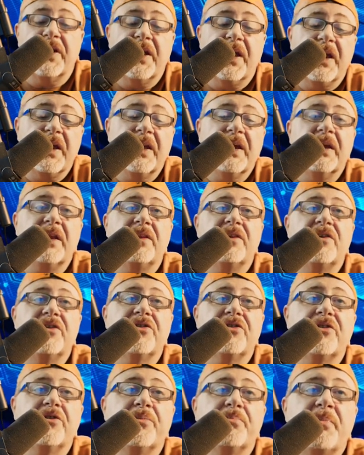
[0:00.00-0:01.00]
I get
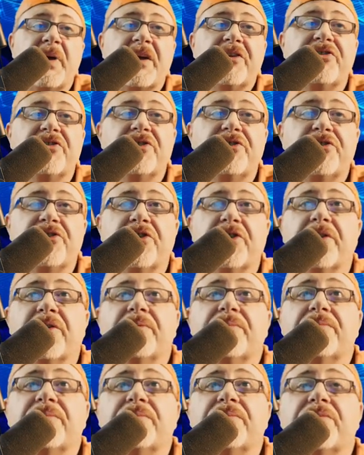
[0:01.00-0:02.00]
this
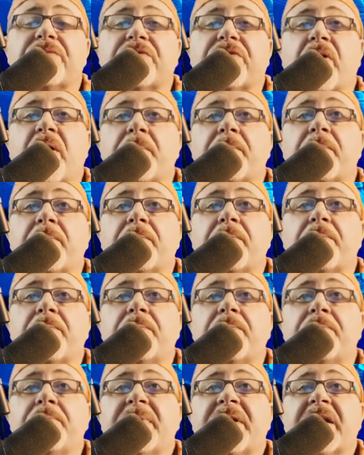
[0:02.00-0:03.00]
messenger from
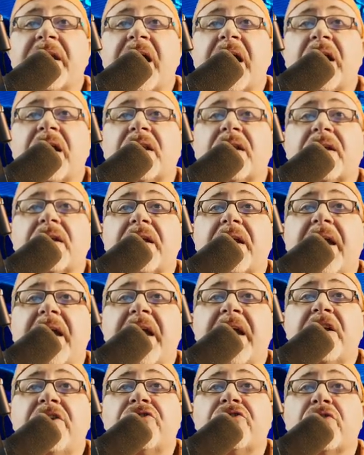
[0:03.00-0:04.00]
Miguel
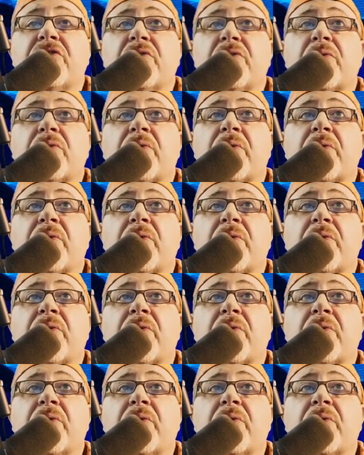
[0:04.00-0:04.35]
Angel